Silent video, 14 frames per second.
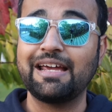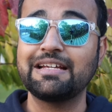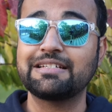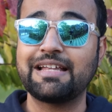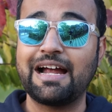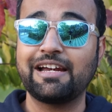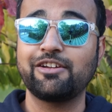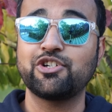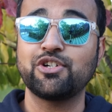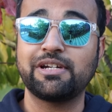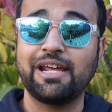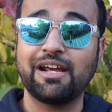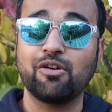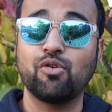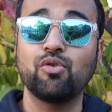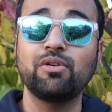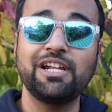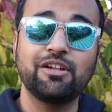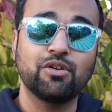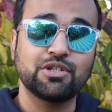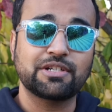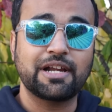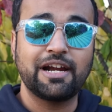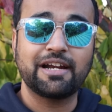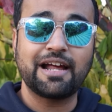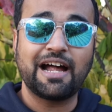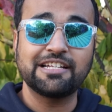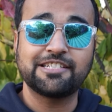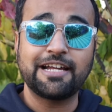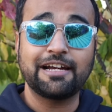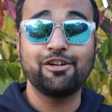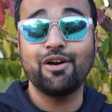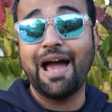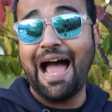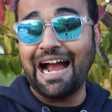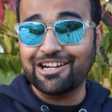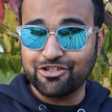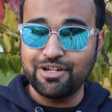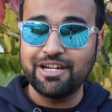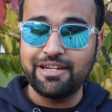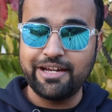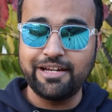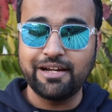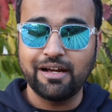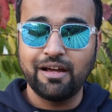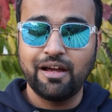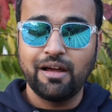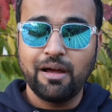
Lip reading: is that you should take only those credit cards that you actually need,